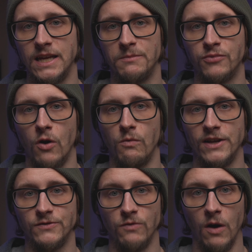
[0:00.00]
in
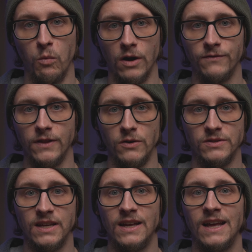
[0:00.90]
ProRes RAW
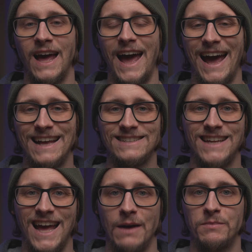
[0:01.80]
workflows has to
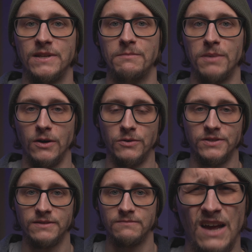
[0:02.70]
happen in
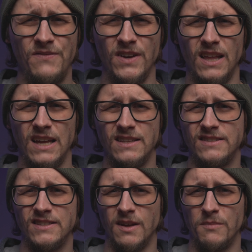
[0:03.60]
post. I feel like this
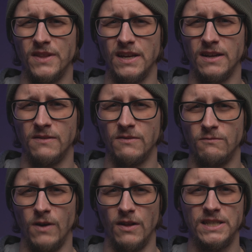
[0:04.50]
is something
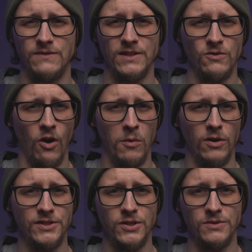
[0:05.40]
relatively
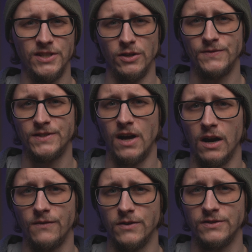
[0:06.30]
normal to stills
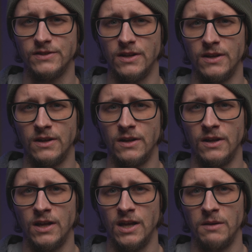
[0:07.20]
photographers,
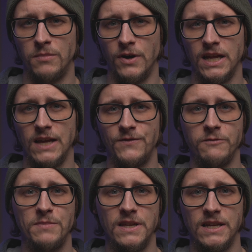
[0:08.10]
but if
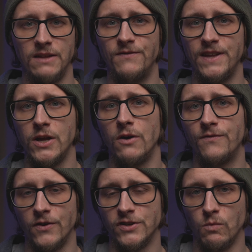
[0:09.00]
you've been in a
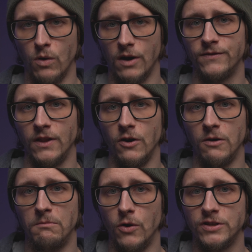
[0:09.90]
video-first workflow
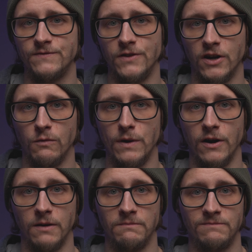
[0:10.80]
most of your career,